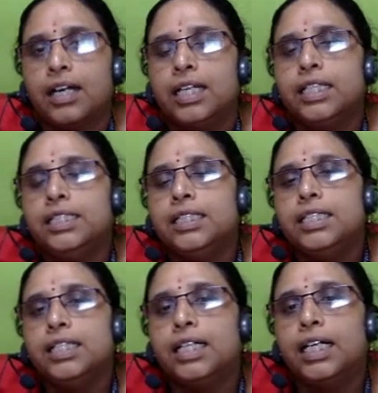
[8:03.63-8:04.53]
all the
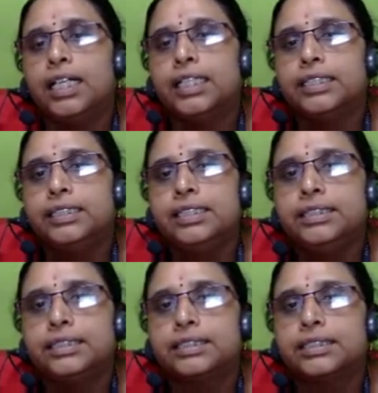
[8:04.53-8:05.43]

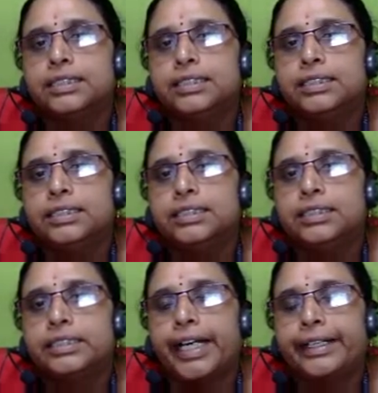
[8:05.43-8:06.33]
this
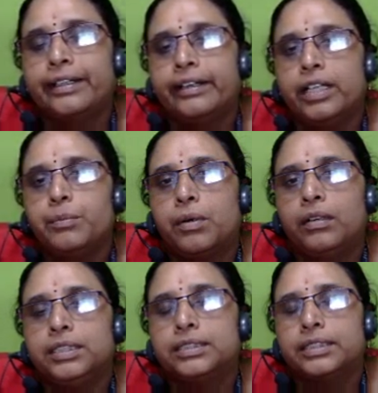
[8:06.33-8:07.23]
rectangular
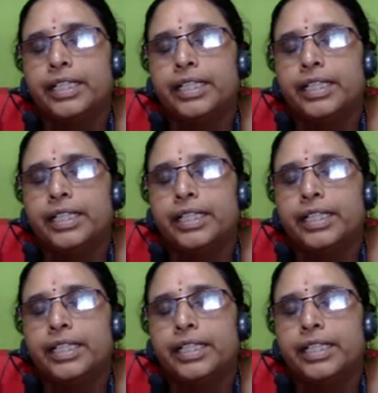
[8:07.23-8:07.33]
box.